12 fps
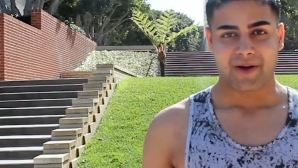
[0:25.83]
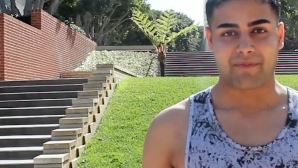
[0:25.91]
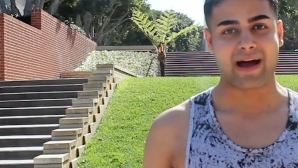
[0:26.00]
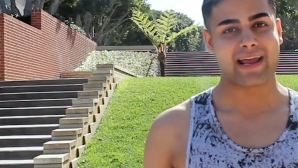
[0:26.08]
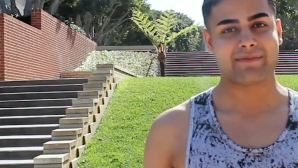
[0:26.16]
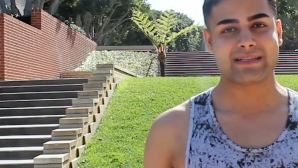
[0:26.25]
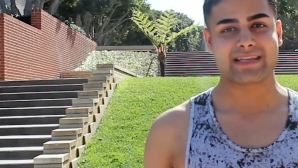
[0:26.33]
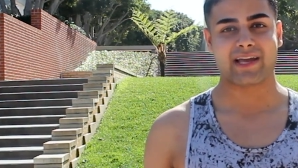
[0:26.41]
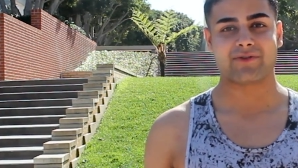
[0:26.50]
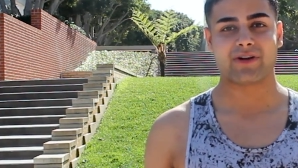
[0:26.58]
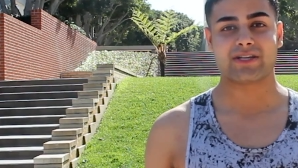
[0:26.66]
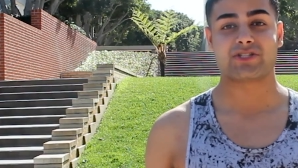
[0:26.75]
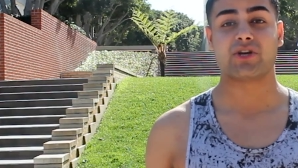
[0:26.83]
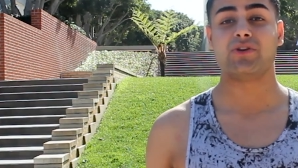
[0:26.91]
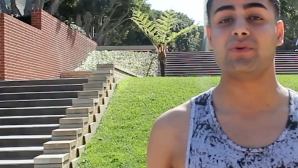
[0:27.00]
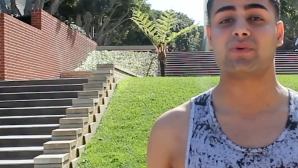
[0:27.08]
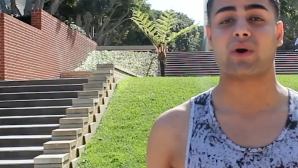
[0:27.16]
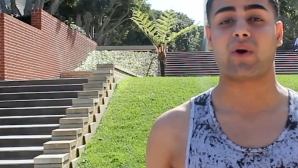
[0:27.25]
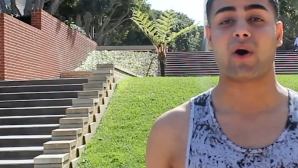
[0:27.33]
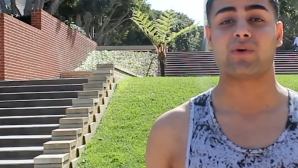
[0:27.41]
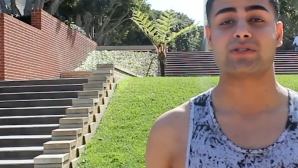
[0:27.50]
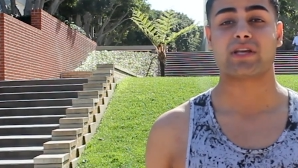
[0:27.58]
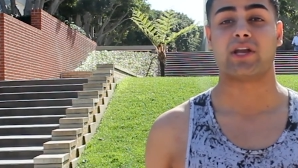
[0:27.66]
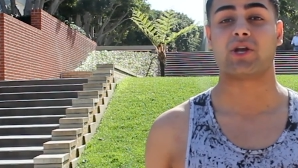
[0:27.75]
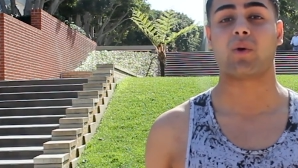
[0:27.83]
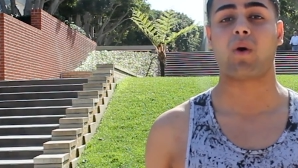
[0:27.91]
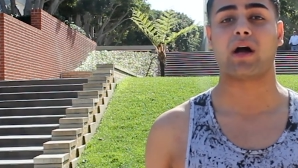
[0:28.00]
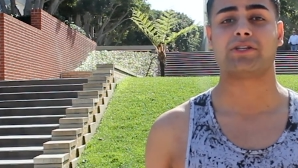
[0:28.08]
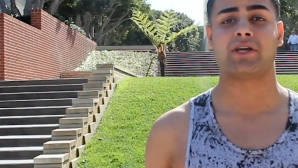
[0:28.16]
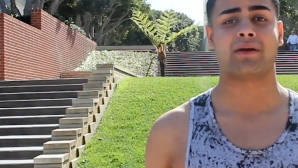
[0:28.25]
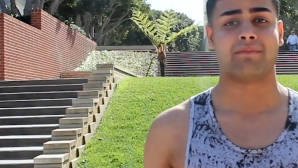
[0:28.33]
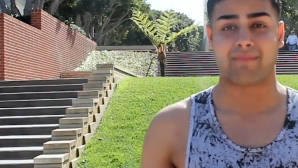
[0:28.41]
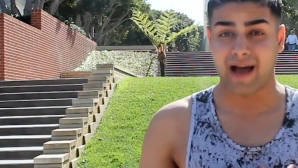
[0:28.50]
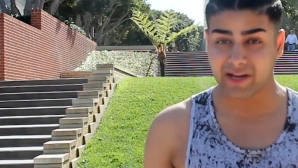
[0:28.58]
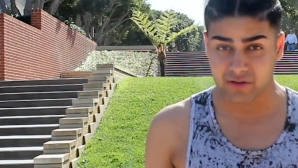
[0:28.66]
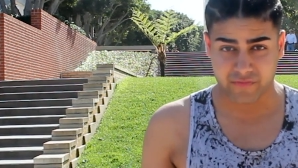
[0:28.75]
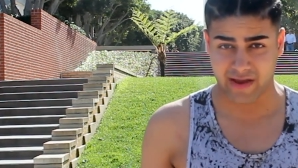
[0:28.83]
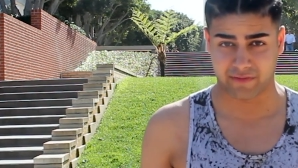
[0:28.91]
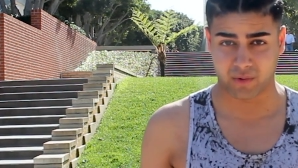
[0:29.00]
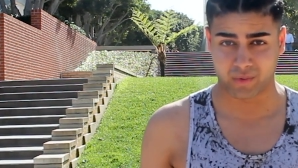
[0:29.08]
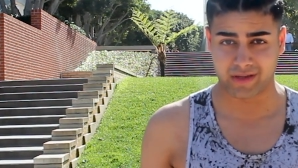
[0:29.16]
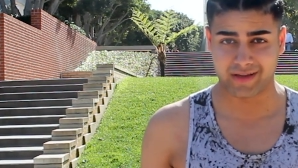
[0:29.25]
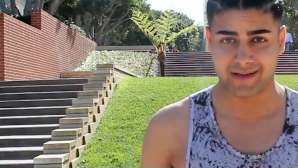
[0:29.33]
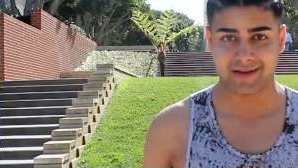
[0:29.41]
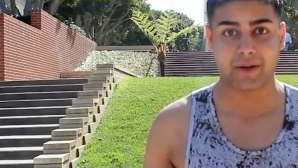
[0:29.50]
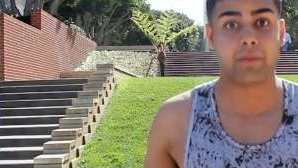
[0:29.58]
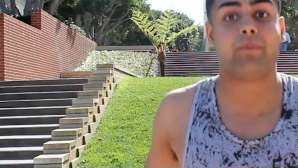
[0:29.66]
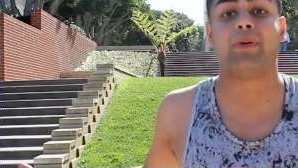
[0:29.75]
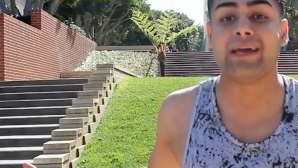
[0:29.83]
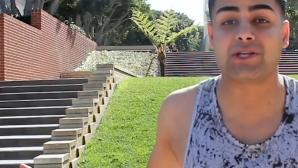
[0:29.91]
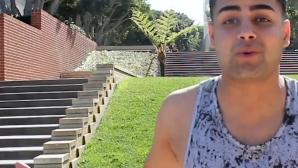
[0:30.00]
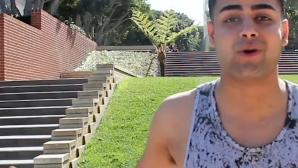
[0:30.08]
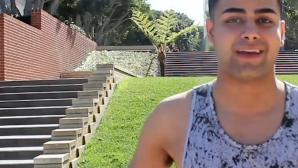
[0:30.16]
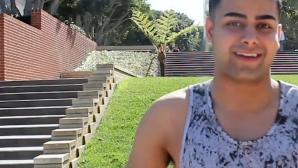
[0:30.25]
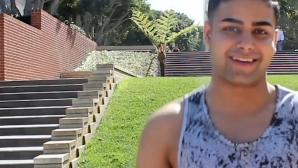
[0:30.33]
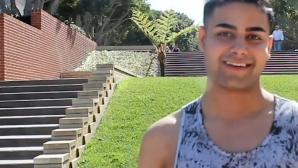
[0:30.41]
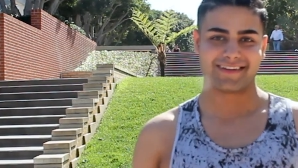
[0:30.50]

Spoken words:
My name is Zane Riz, your new co-host, and you're watching my new favorite week, Beach Week!